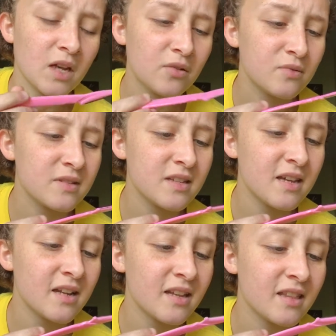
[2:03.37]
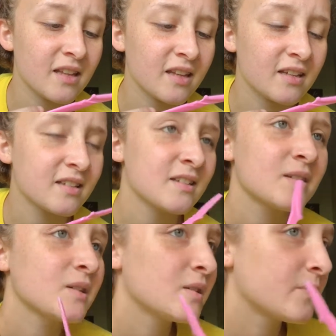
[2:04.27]
I don't see anything.
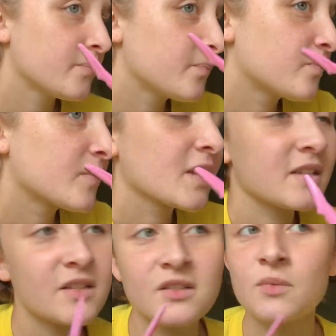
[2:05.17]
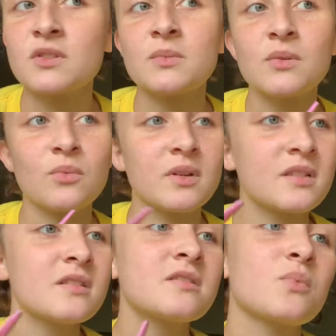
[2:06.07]
Is this supposed to be,
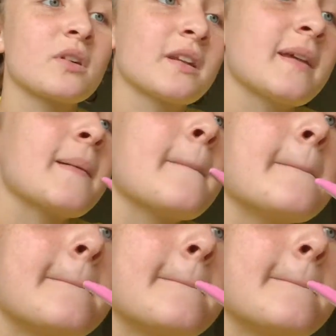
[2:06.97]
is this working?